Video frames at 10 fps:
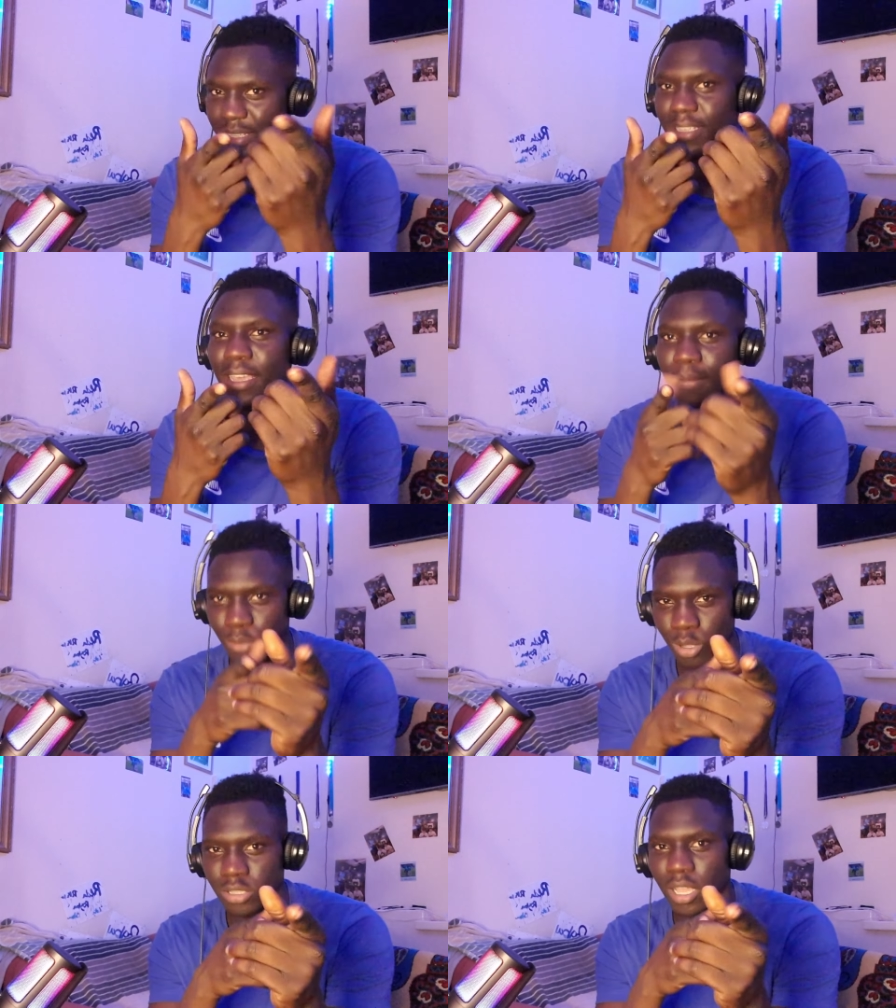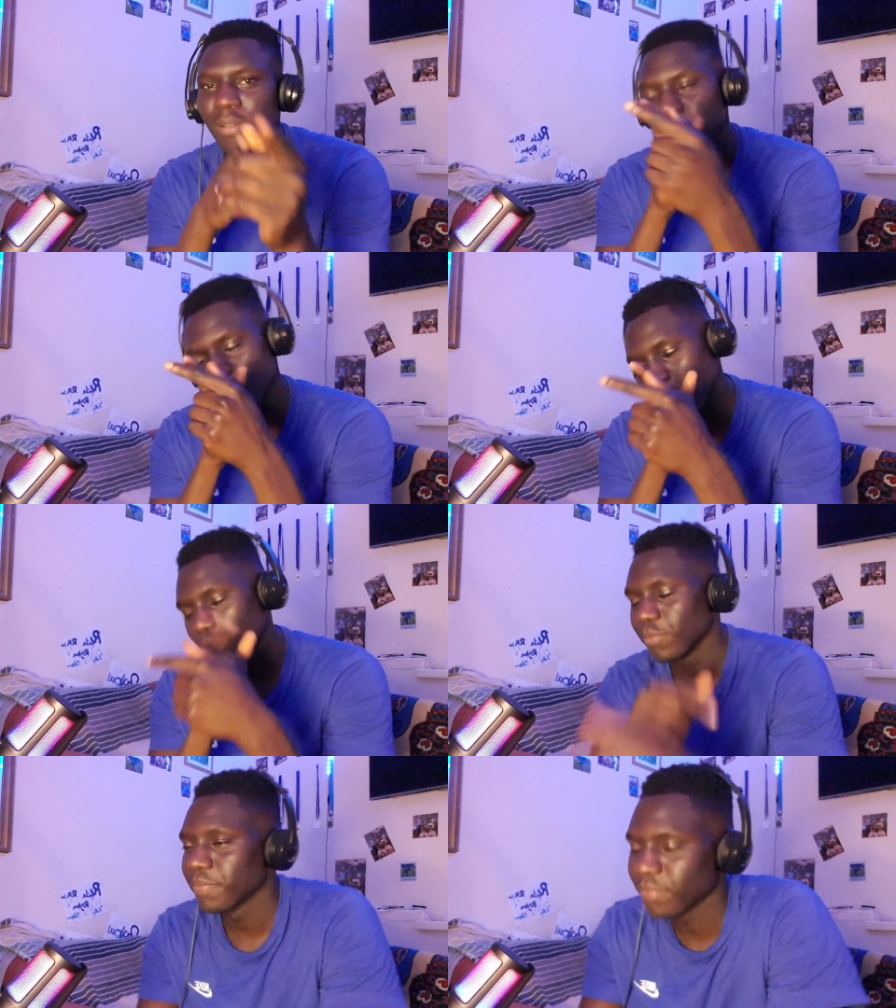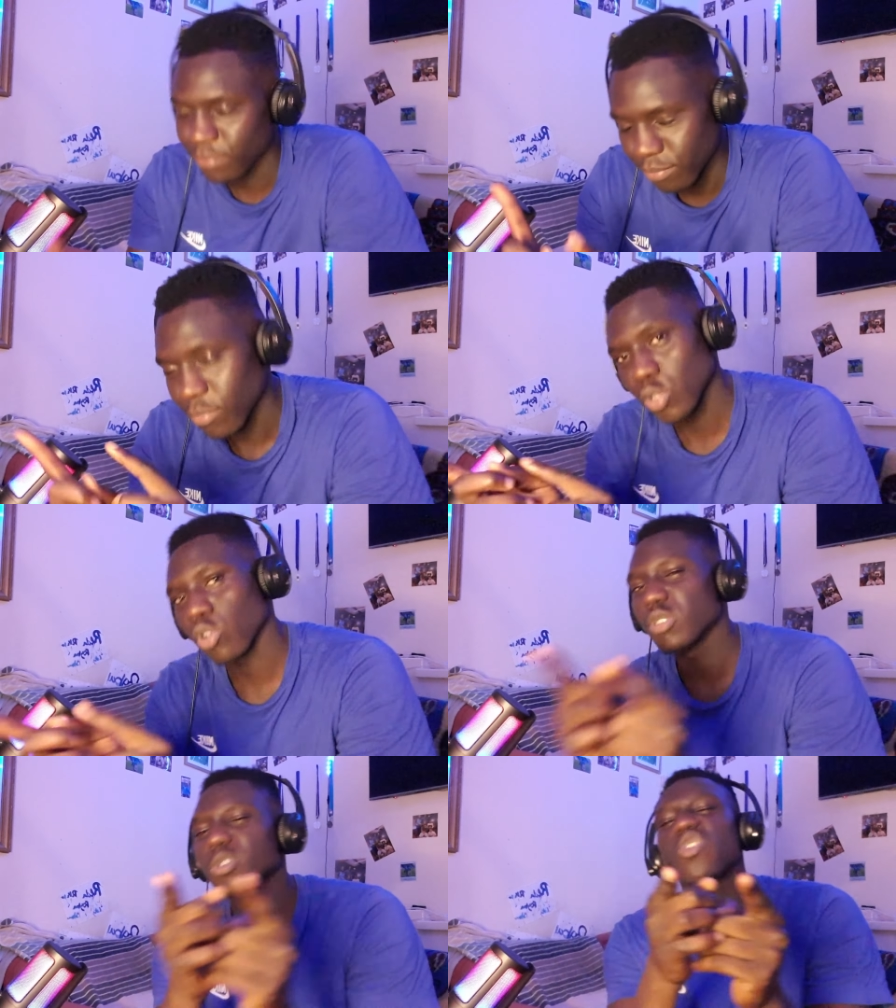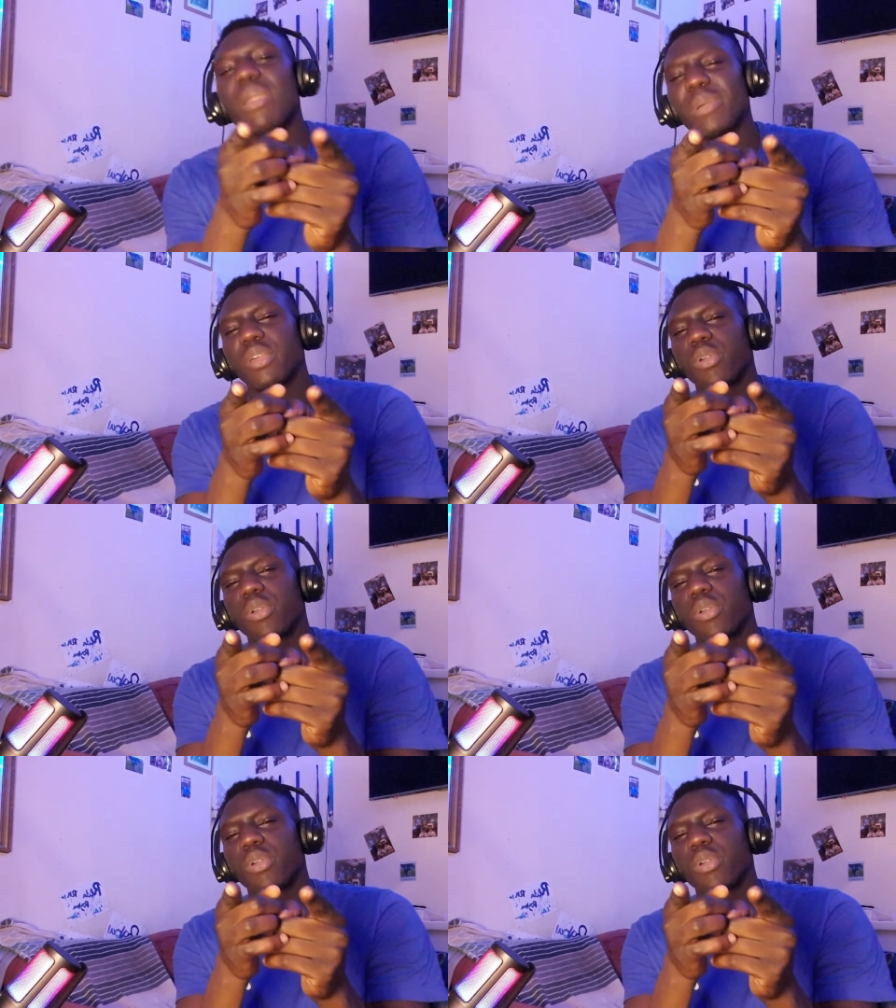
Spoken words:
Yeah, we got that. Let's go. Let's go. Subscribe, by the